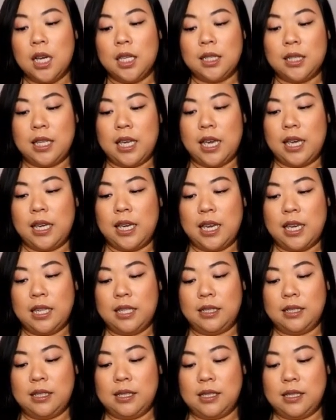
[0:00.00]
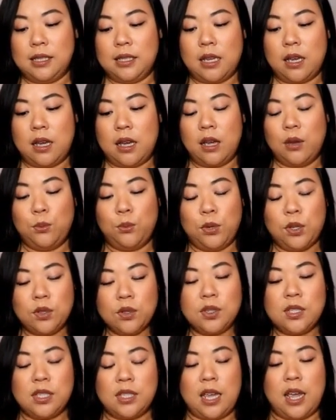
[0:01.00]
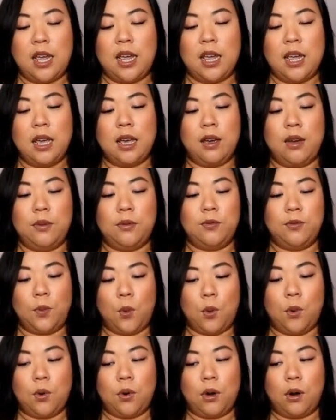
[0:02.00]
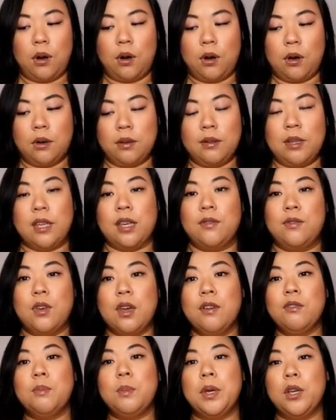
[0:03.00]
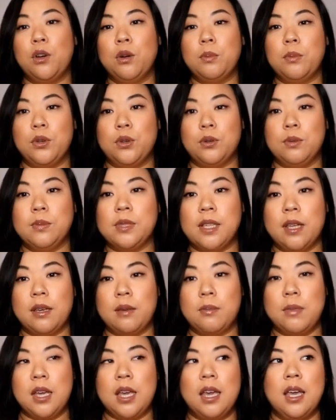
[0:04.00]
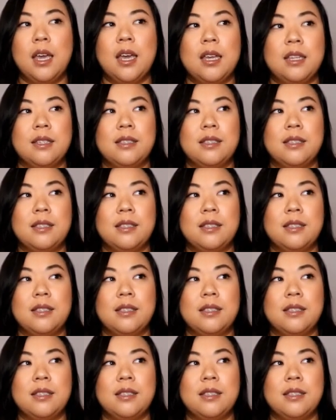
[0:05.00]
Like, it's, I will say, for like if you have bigger boobs like me,